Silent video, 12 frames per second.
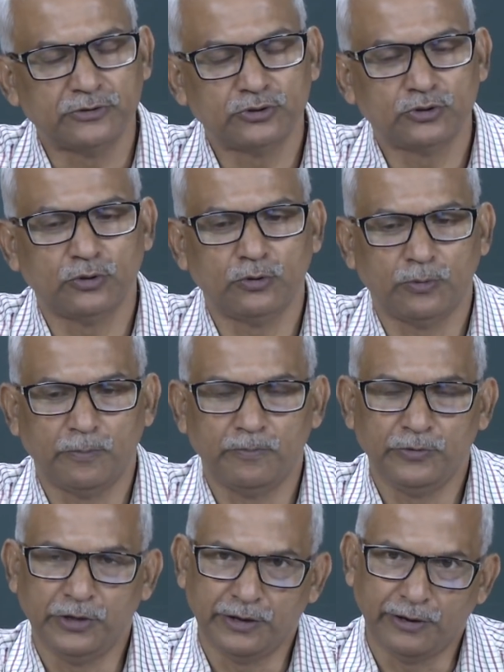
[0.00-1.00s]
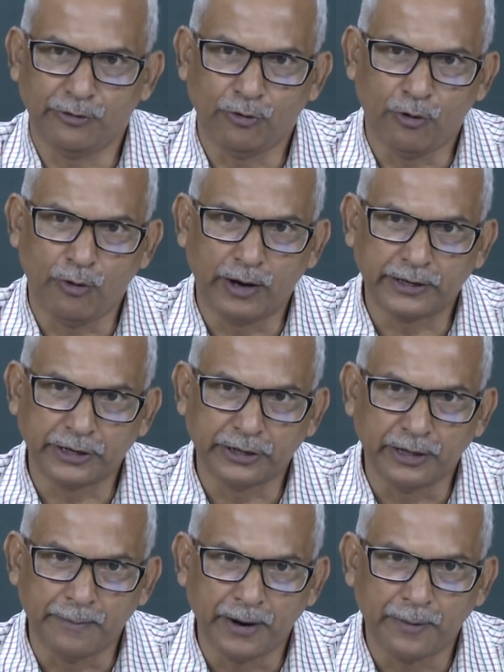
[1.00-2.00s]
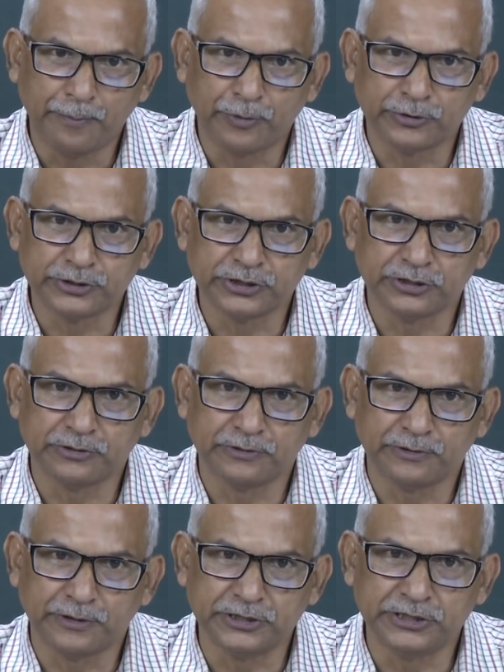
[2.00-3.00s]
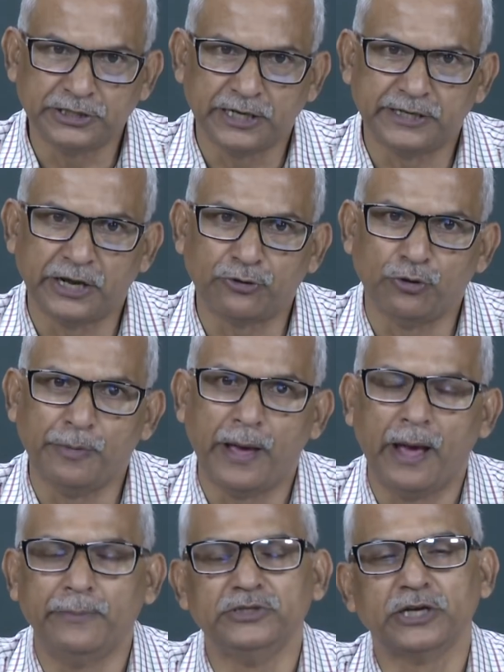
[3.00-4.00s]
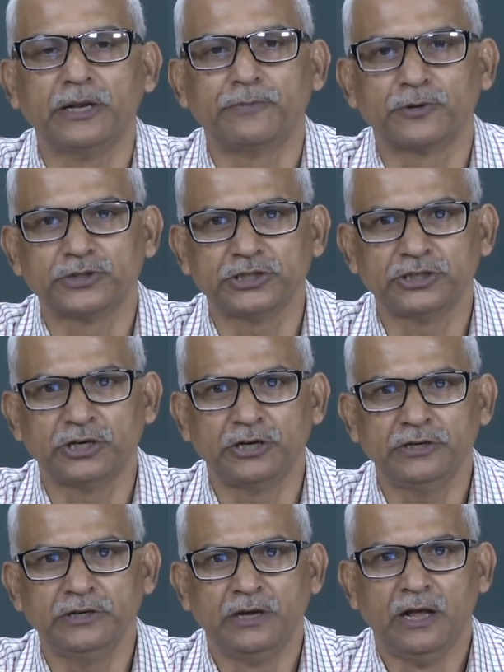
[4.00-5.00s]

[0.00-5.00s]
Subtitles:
So, what are the number of registers that we may have inside a processor?